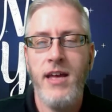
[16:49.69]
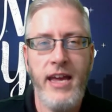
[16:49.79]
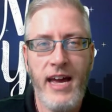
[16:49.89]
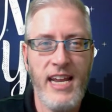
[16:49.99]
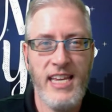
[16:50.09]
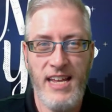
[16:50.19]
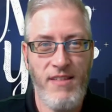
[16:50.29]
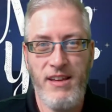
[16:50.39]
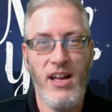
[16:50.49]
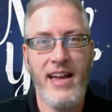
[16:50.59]
I didn't get
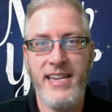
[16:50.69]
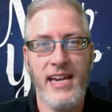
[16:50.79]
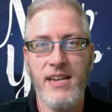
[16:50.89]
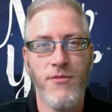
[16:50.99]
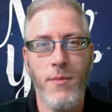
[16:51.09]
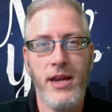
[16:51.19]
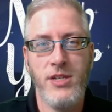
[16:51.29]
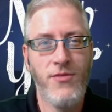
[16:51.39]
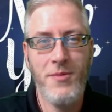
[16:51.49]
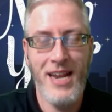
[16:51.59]
like contact
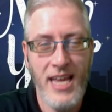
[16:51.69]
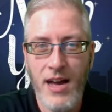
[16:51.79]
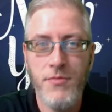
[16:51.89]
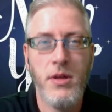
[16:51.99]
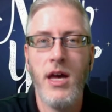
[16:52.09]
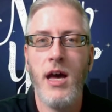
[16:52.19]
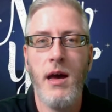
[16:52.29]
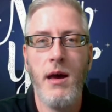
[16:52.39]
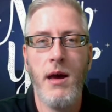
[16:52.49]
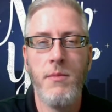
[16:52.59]
information from any of
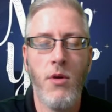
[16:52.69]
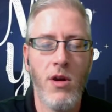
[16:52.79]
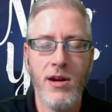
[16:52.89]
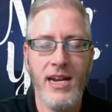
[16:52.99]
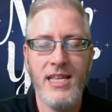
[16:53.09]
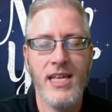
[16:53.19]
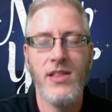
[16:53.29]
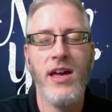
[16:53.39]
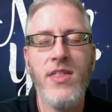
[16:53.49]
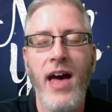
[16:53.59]
them or anything
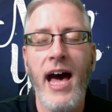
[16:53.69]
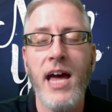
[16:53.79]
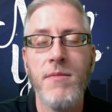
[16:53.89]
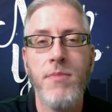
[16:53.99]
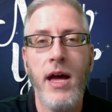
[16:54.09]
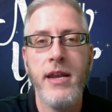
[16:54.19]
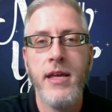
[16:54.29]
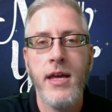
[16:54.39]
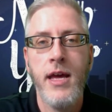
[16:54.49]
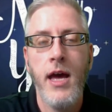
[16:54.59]
like that, but
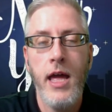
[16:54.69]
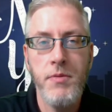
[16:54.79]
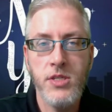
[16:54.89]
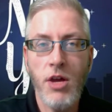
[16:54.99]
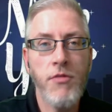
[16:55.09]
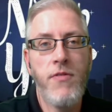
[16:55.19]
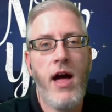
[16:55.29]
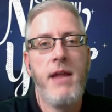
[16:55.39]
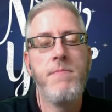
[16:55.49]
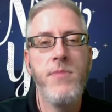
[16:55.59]
it was still fun.